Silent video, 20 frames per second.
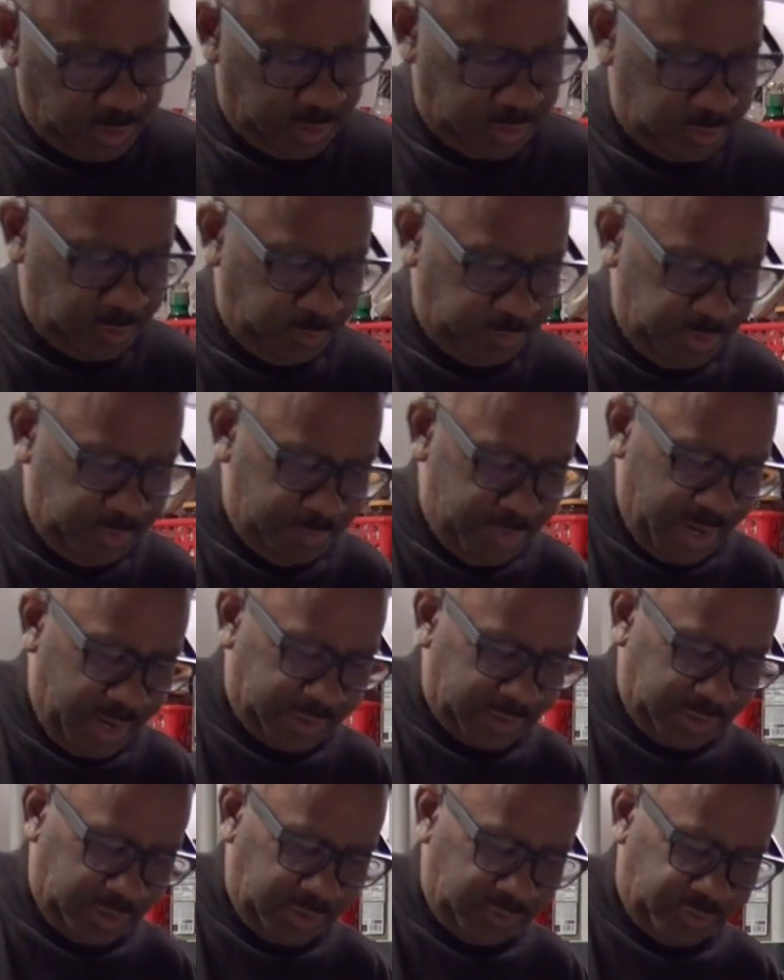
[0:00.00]
you'll be
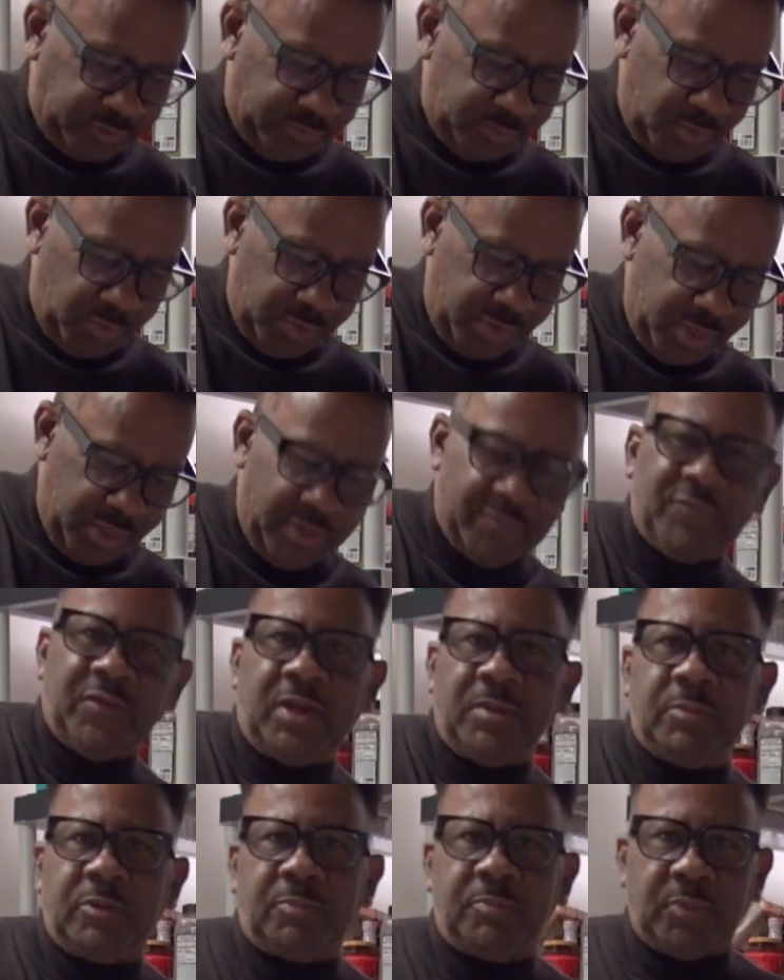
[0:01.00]
back to get some more here at
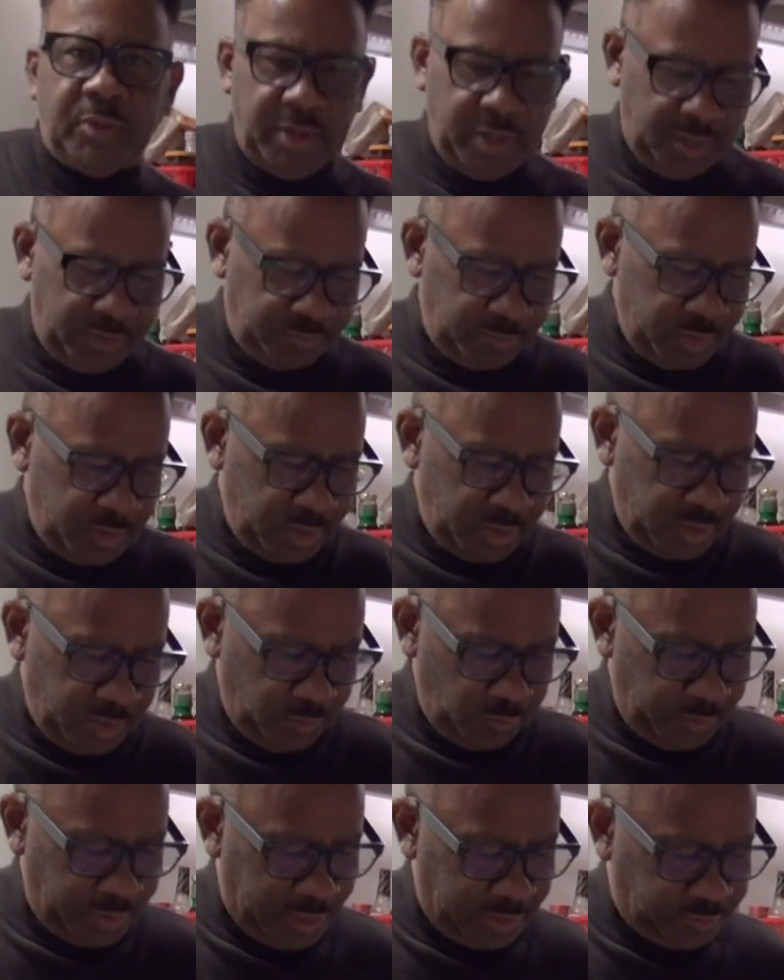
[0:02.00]
Famous Brown. And
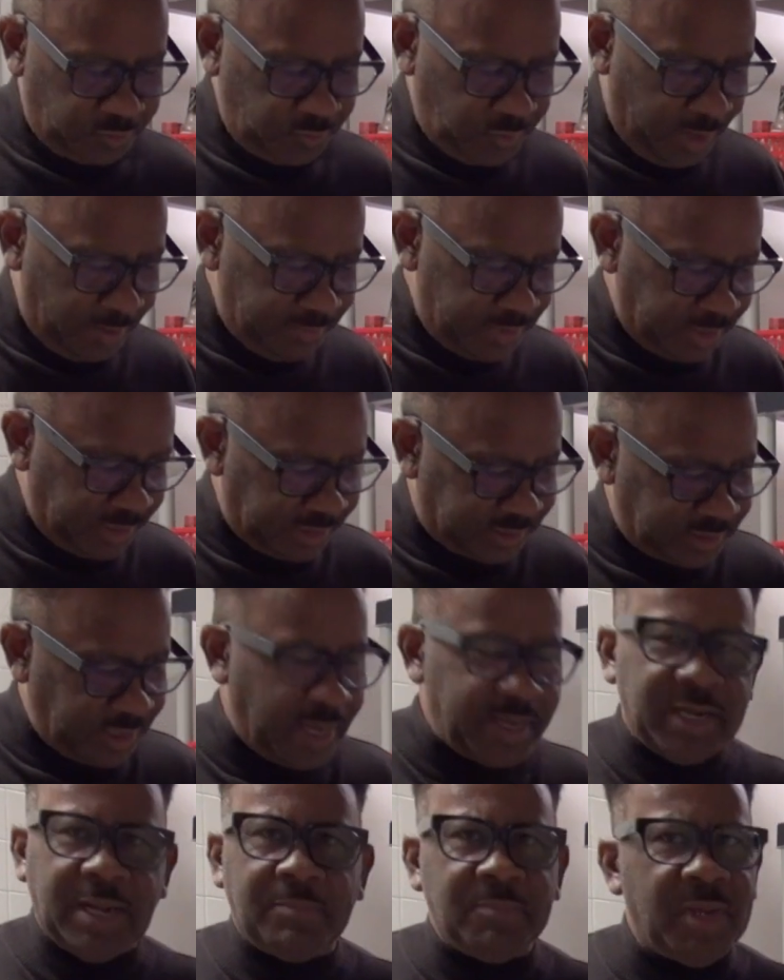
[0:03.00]
what I do, I make it
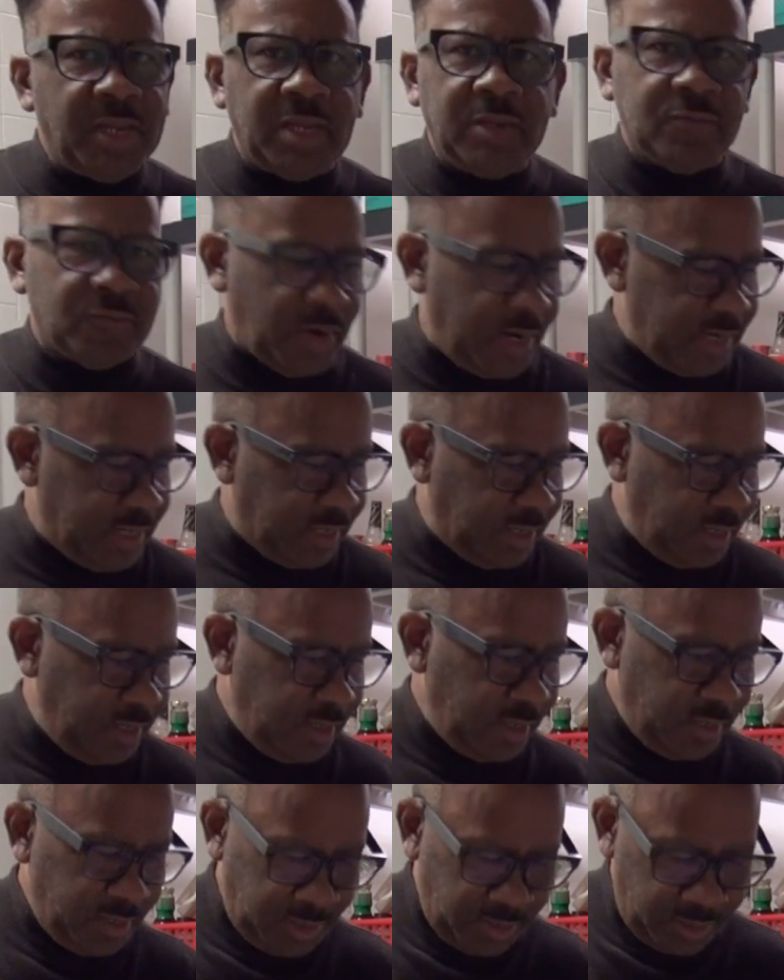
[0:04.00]
tight, I make it right.
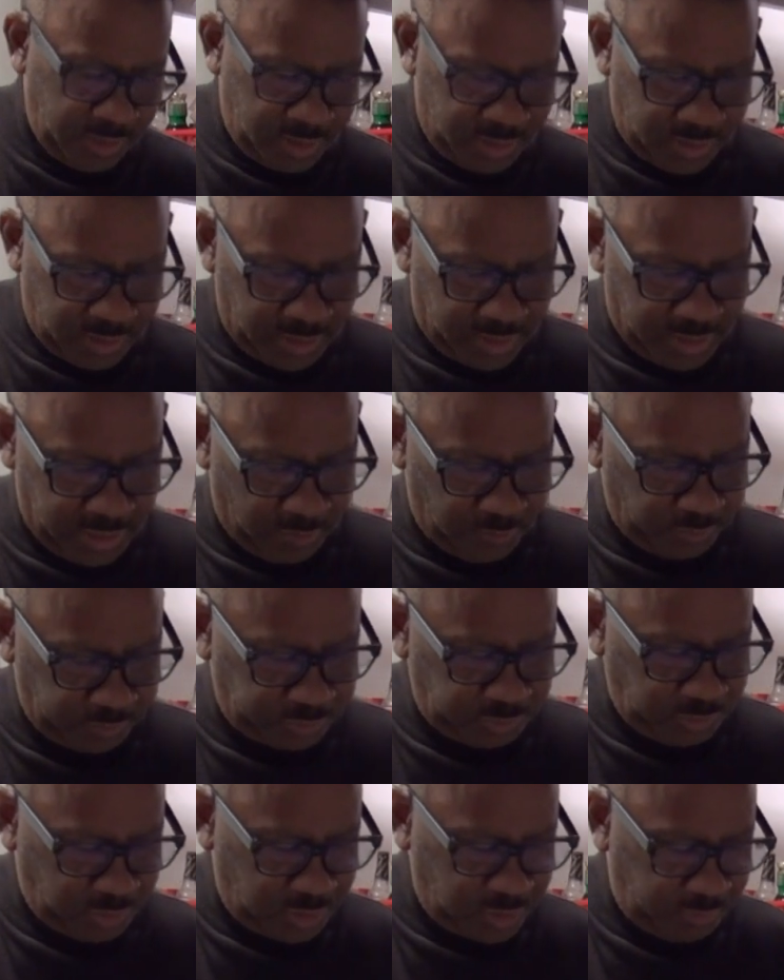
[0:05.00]
And I want
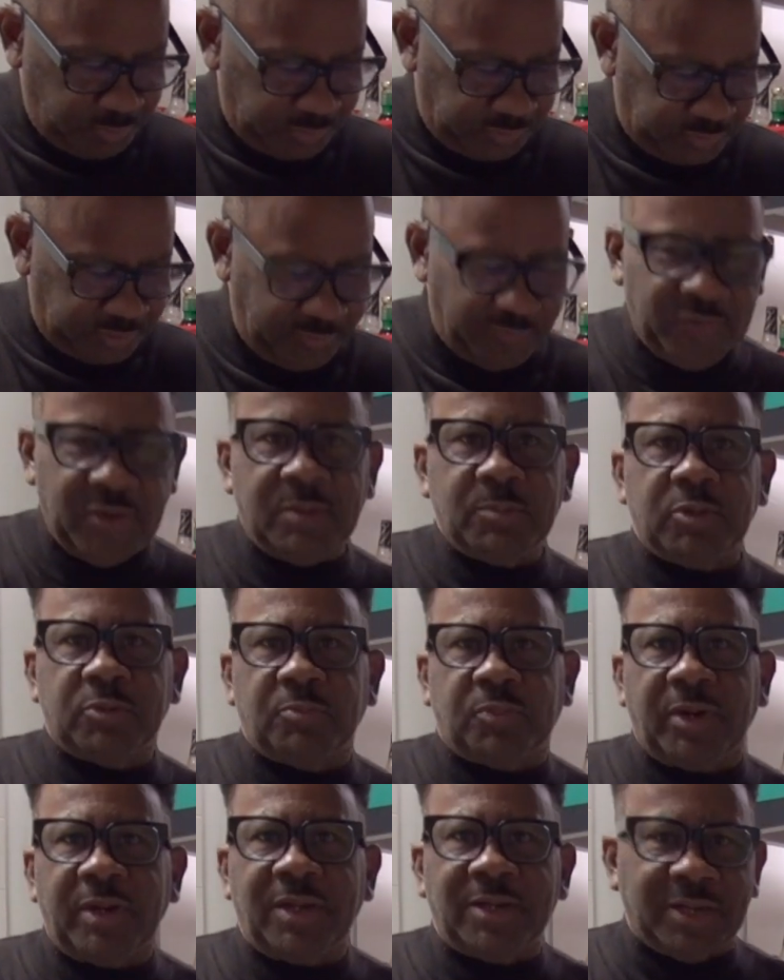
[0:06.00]
you to come and see Famous
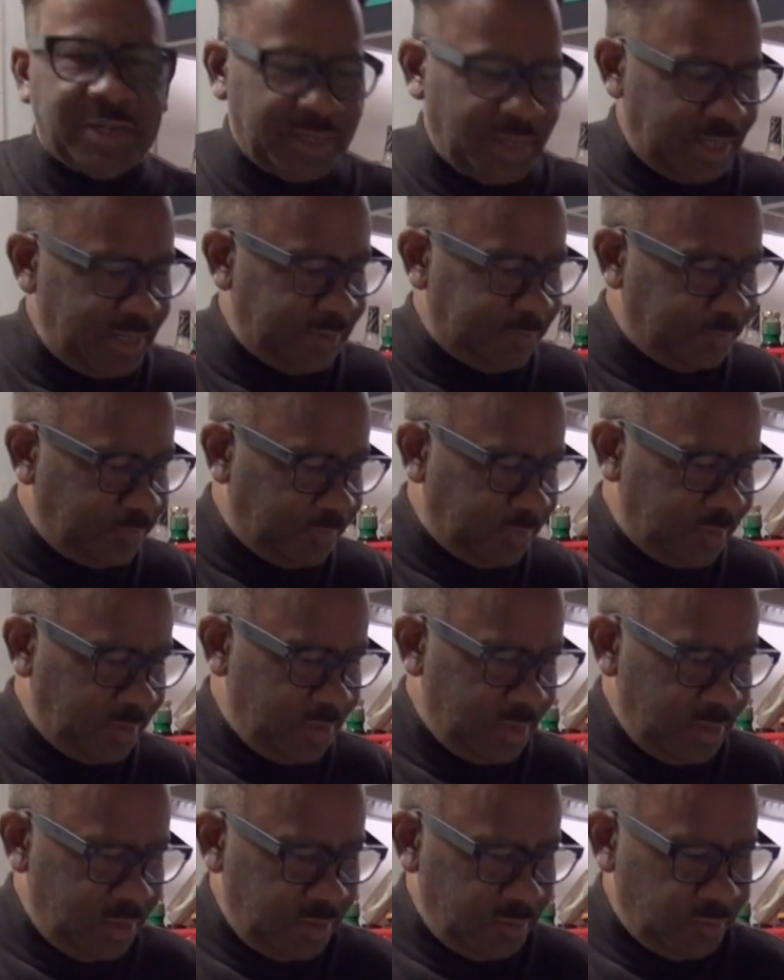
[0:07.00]
Brown tonight.
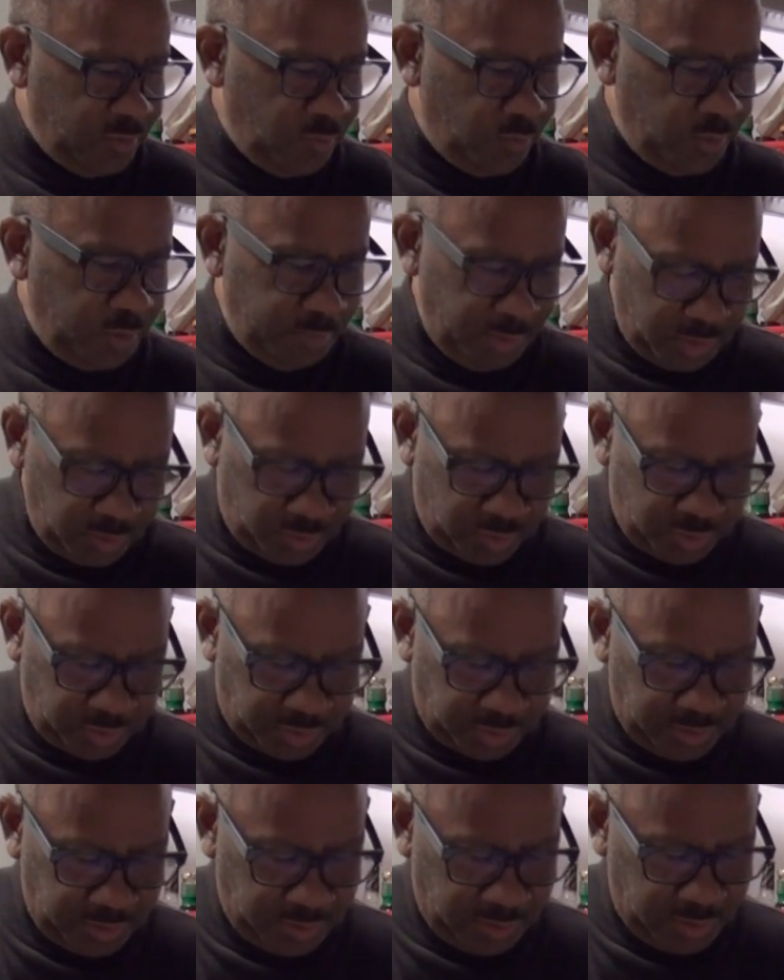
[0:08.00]
Don't worry about
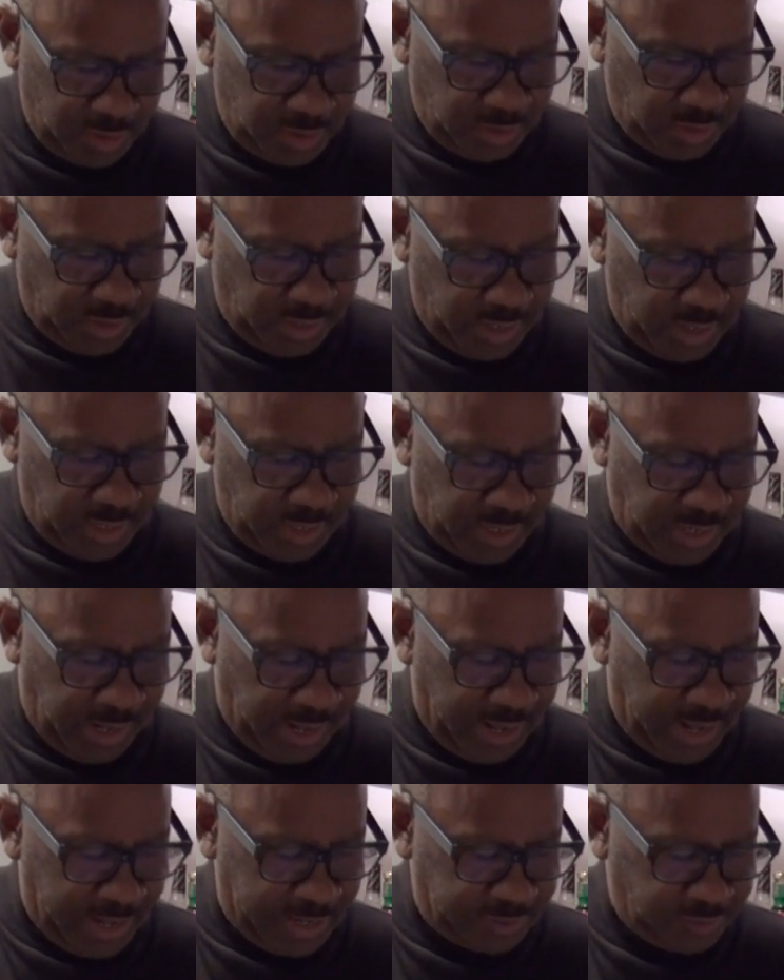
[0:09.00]
cooking. Hey,
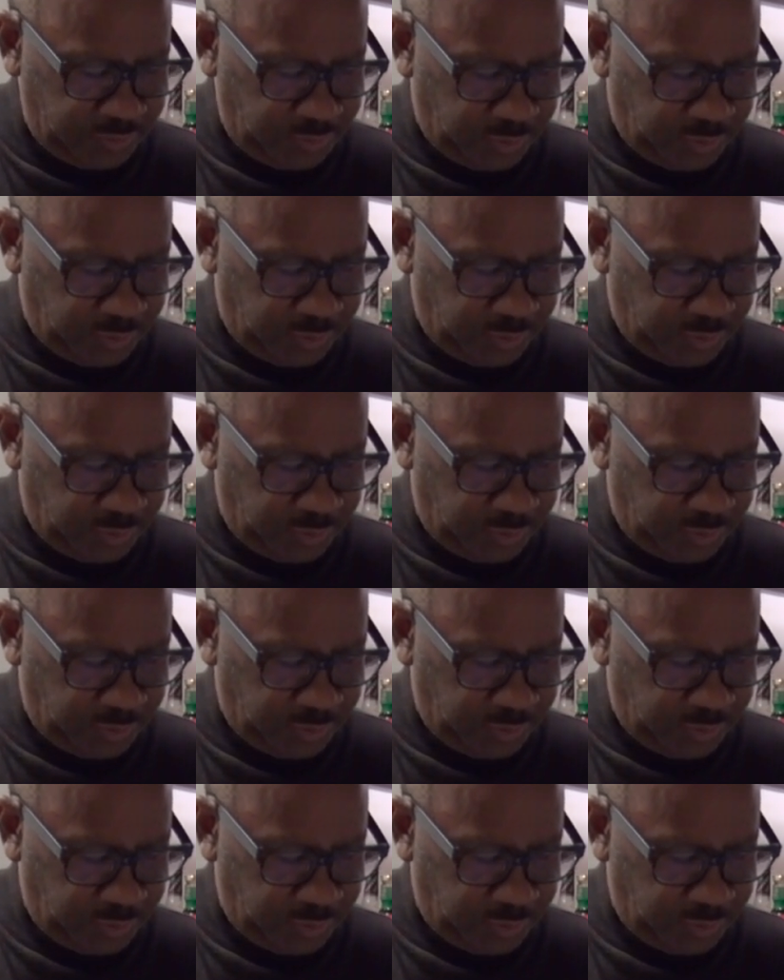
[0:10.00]
I do